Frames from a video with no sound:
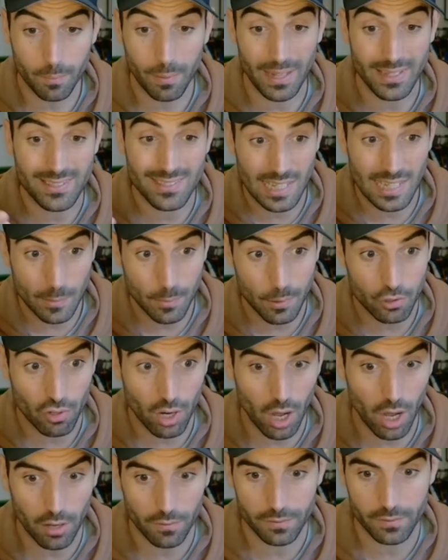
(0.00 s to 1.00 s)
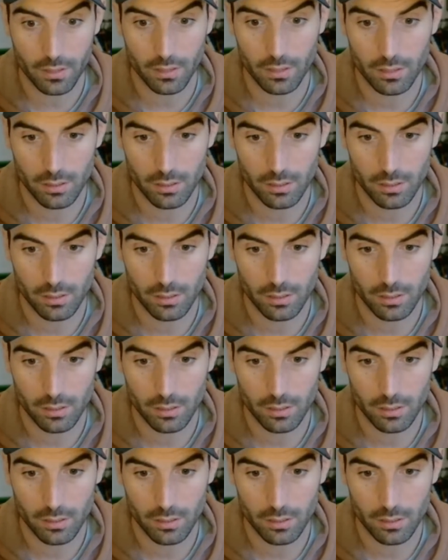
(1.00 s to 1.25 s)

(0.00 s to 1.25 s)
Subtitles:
Play sleeper draft.